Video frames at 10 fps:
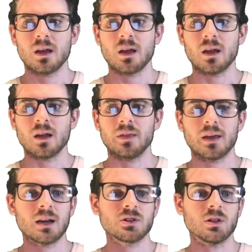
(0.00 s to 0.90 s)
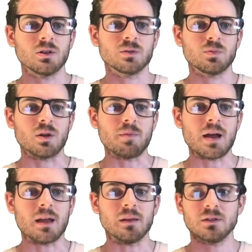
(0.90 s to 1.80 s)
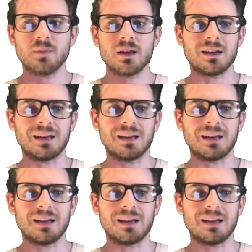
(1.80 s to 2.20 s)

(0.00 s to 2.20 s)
And that actually looks pretty bad. Let's make a,